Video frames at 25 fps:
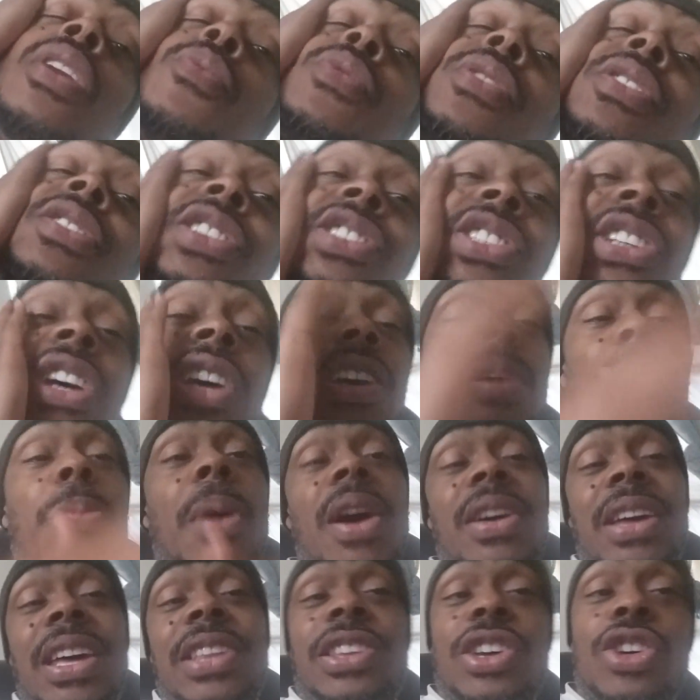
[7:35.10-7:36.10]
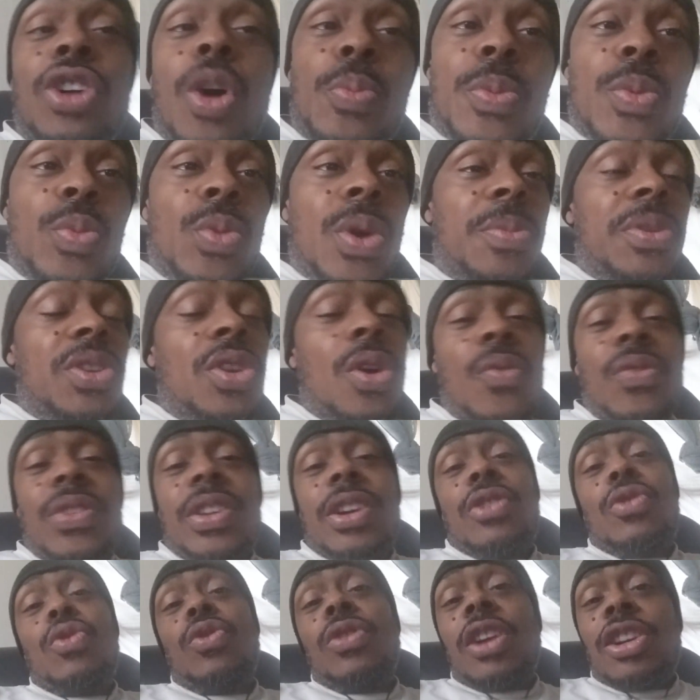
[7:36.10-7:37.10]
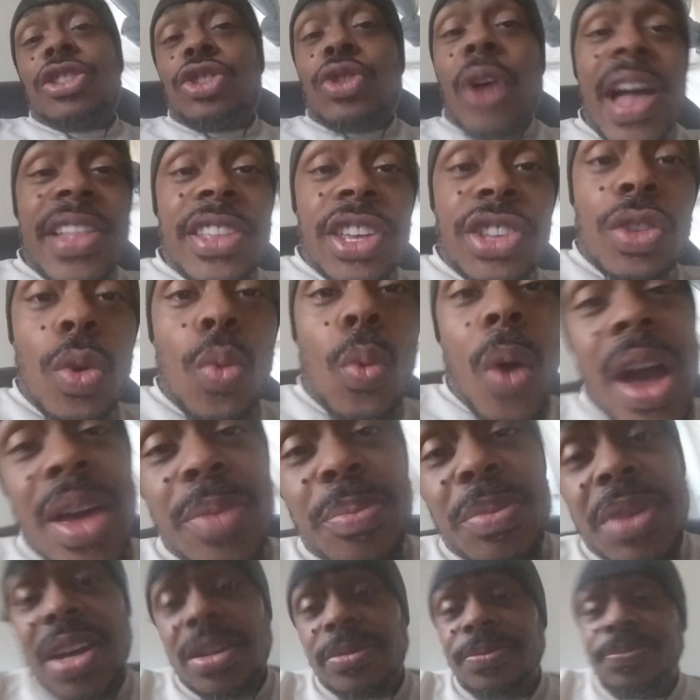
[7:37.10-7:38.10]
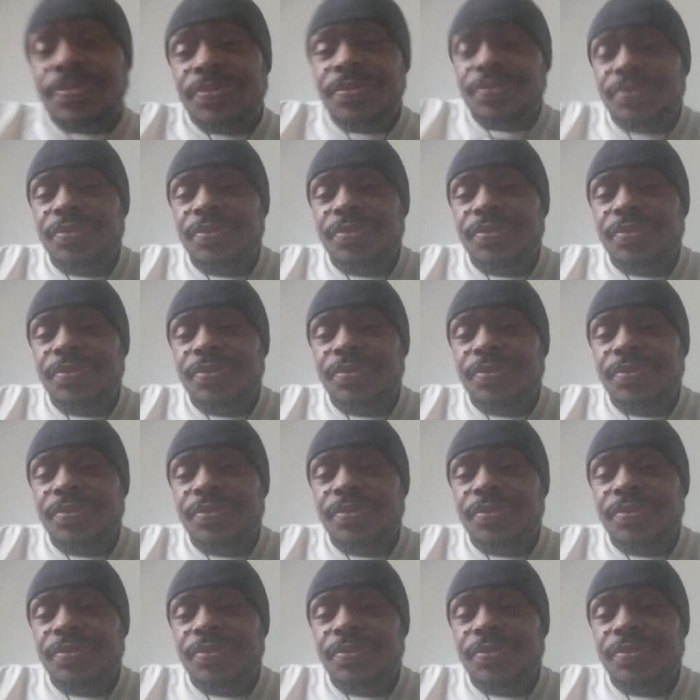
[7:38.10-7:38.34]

I wanted to say about Ethiopian women over there who are attracted to white men.